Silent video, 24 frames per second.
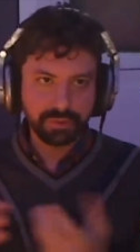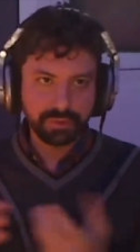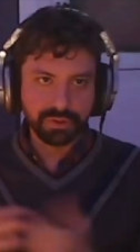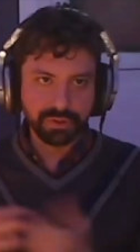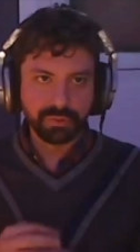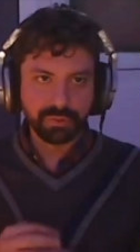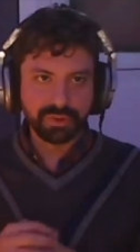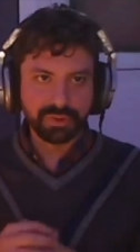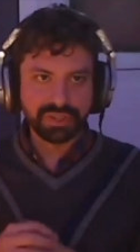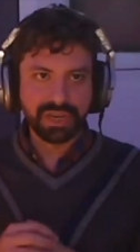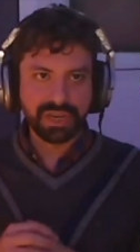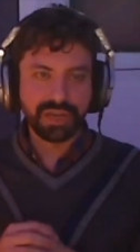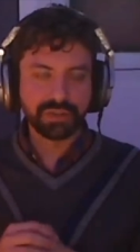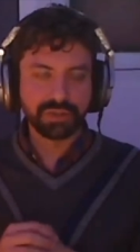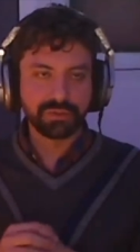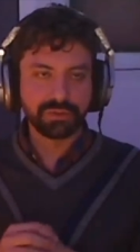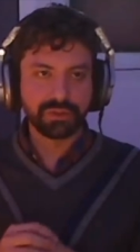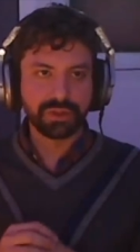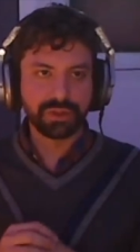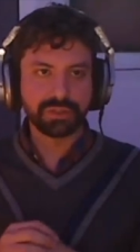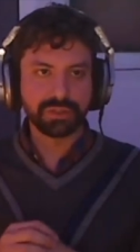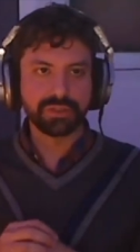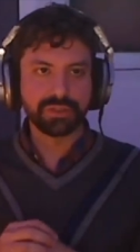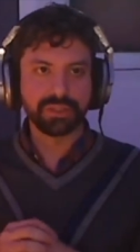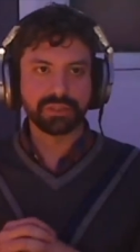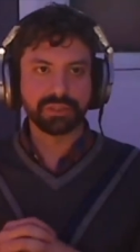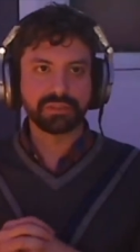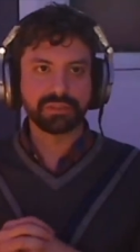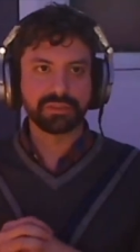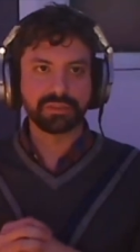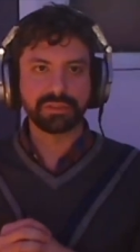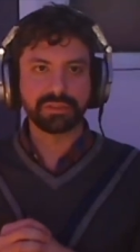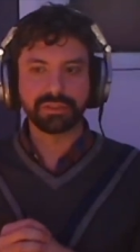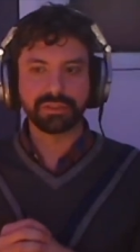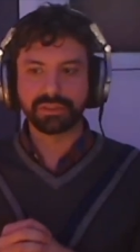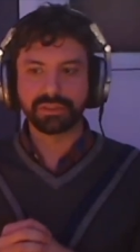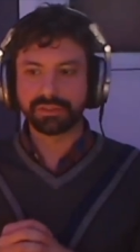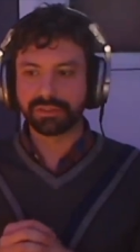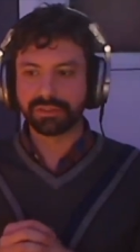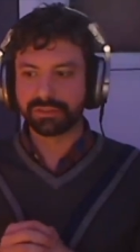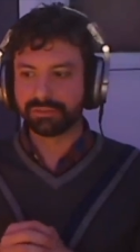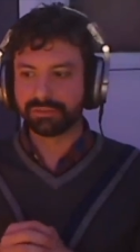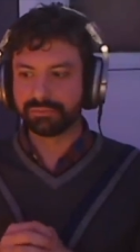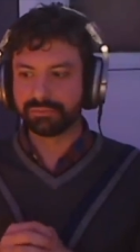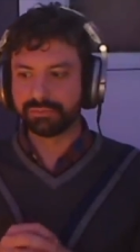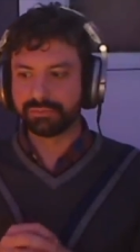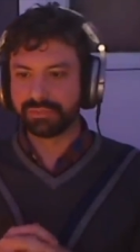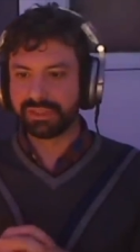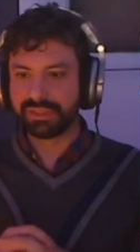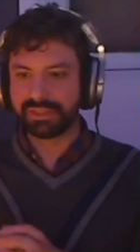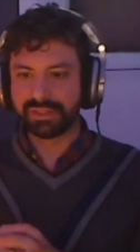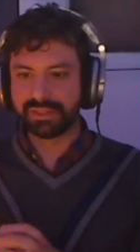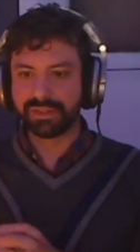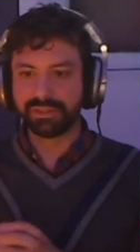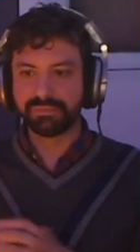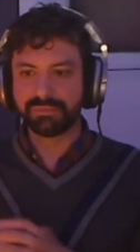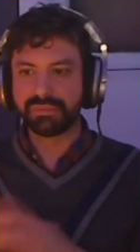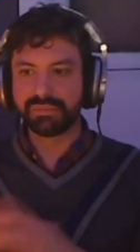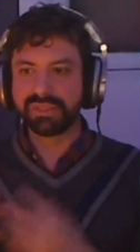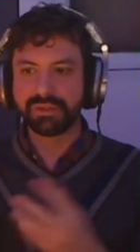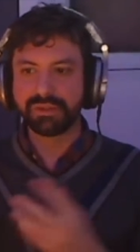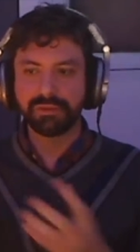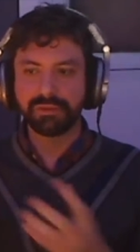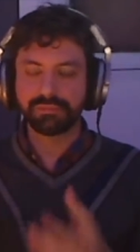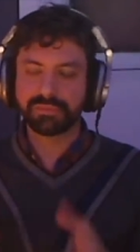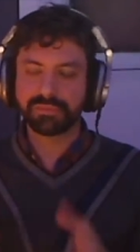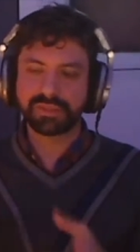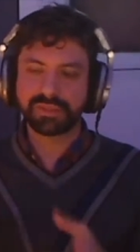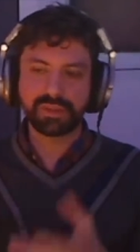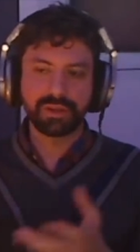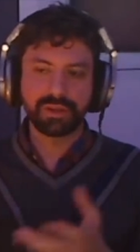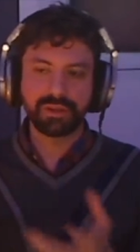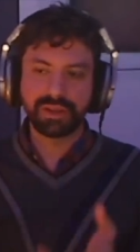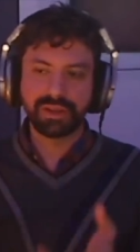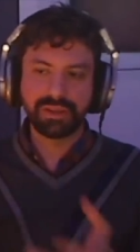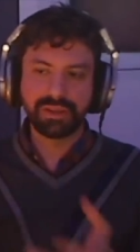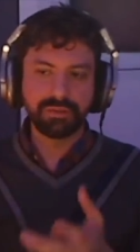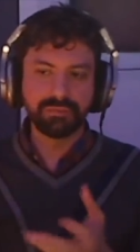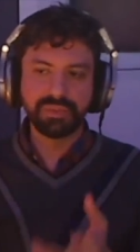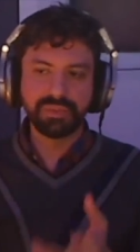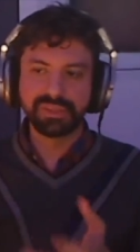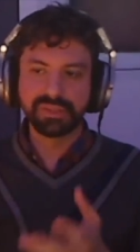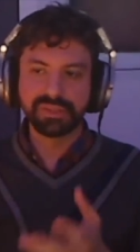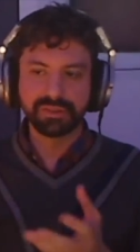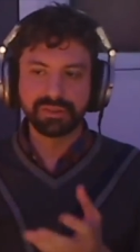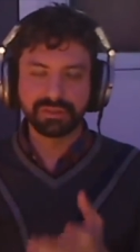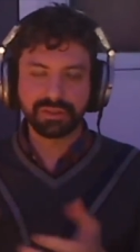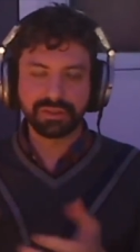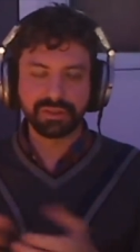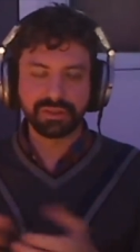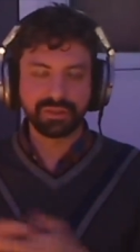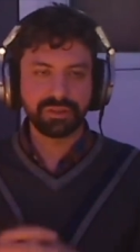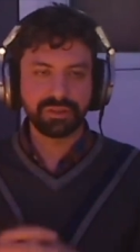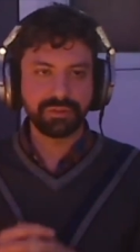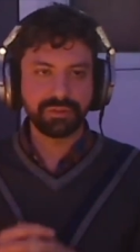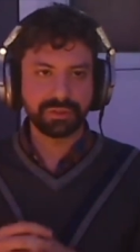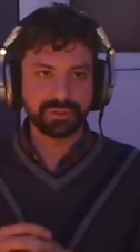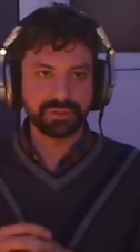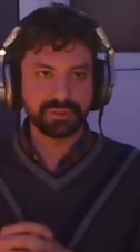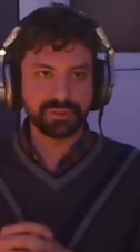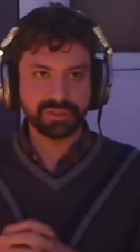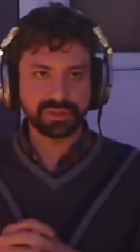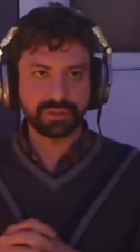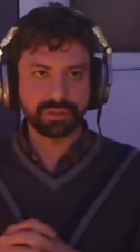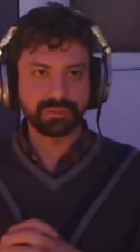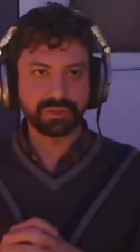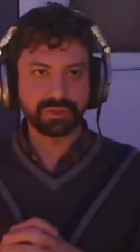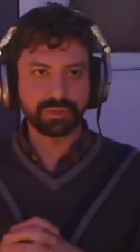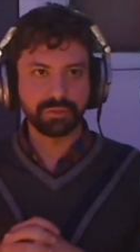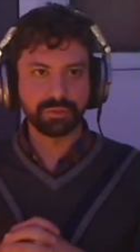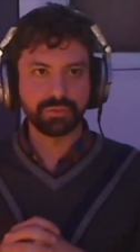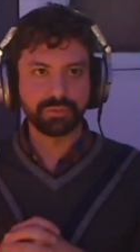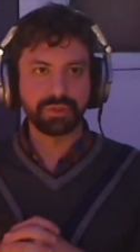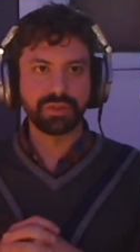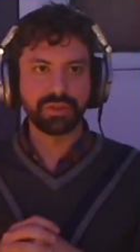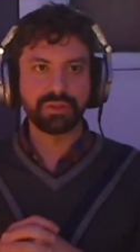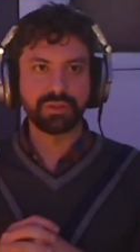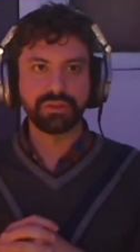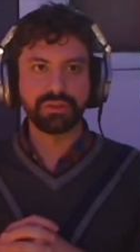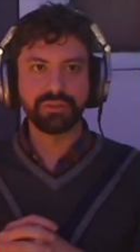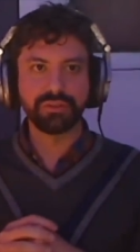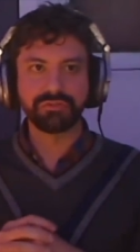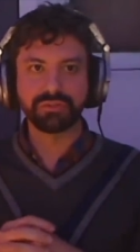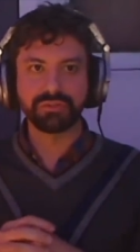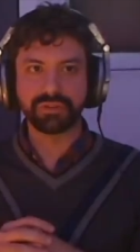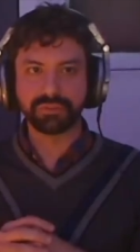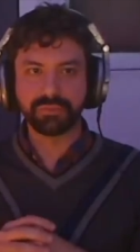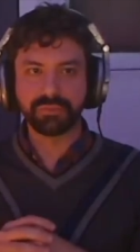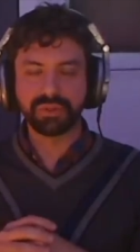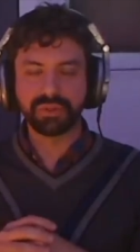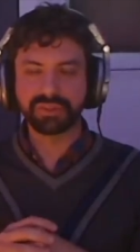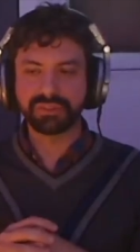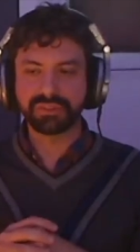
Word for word: with Algorand that uh, basically Segregated Byzantine Agreement is something completely different. But